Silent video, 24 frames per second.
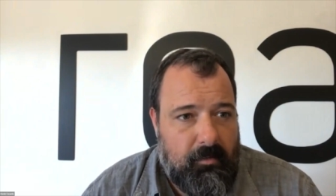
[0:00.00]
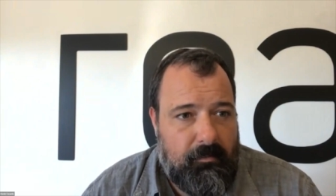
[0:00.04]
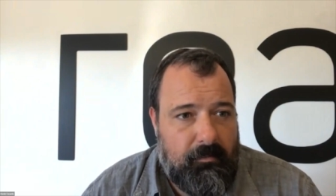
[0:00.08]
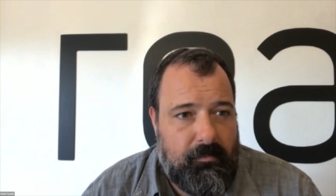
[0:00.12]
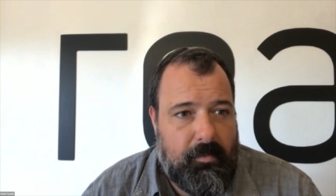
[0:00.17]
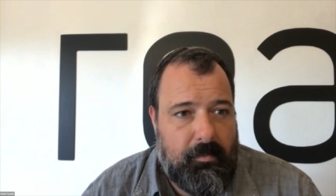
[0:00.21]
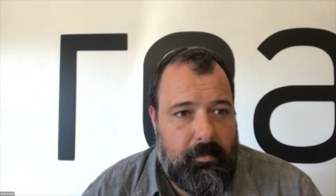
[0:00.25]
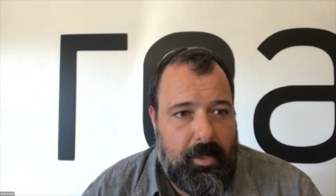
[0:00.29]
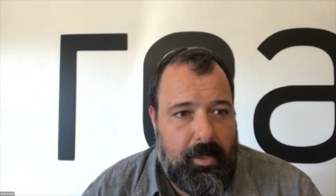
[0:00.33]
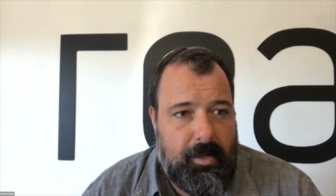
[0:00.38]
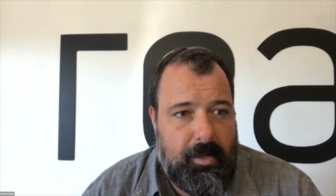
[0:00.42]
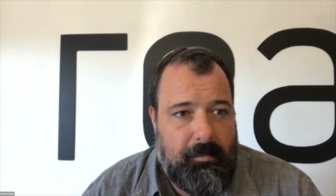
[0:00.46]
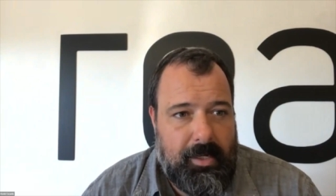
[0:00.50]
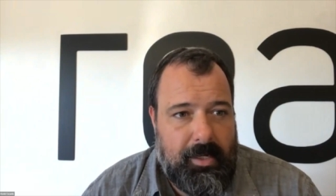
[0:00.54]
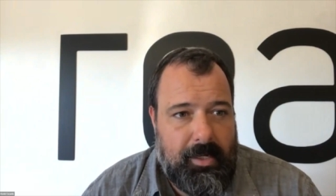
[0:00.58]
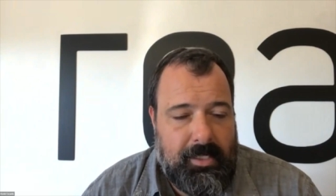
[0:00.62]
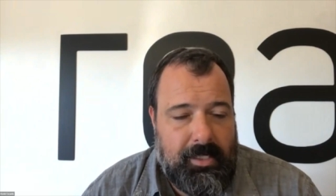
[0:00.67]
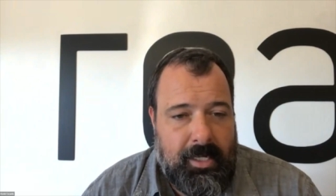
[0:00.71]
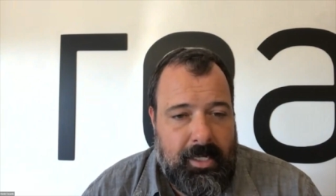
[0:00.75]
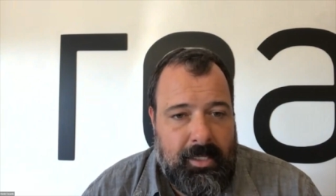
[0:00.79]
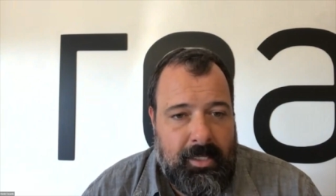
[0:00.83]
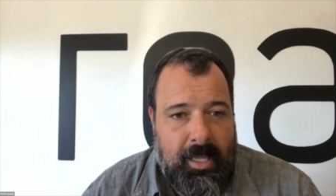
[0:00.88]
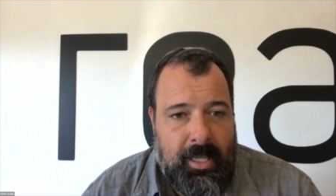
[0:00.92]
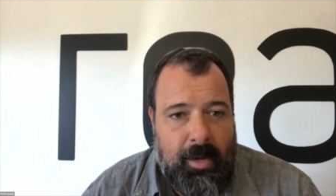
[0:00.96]
for me to
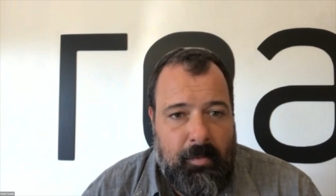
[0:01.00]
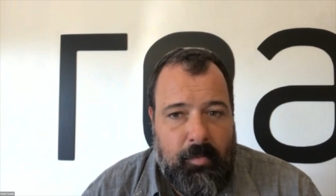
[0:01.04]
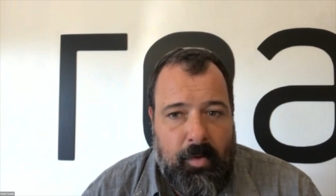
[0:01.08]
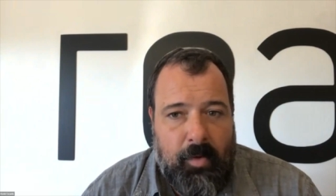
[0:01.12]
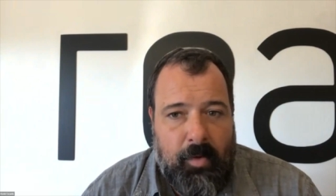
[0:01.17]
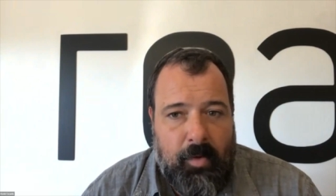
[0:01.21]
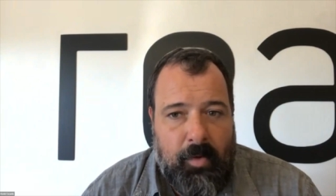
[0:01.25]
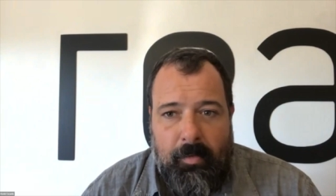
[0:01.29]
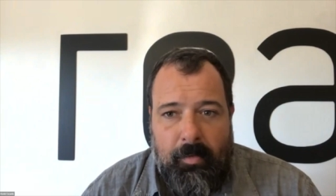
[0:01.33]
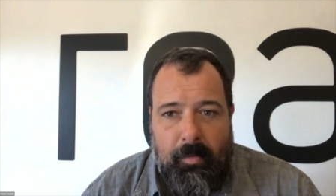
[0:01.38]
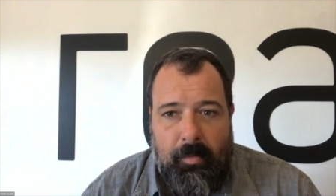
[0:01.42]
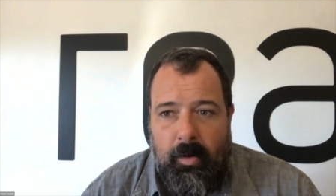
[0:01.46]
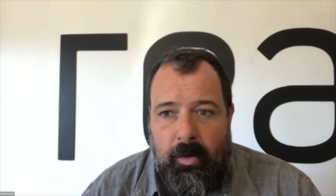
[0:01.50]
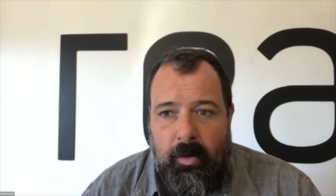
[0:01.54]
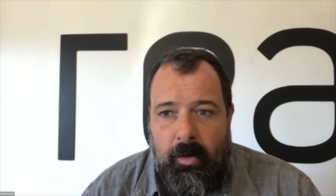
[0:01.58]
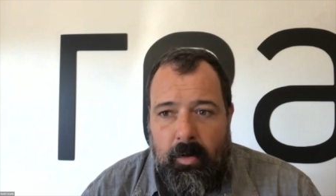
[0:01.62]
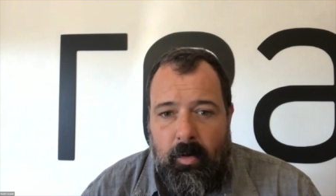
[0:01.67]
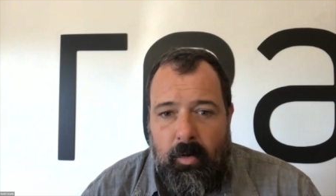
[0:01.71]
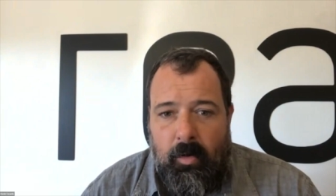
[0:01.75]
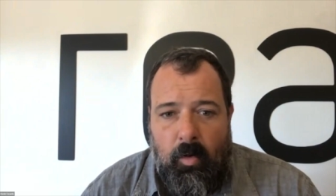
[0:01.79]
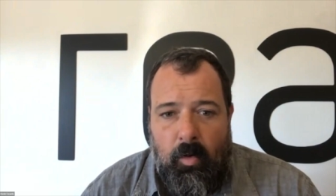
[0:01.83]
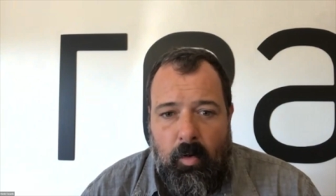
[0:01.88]
maintain that property?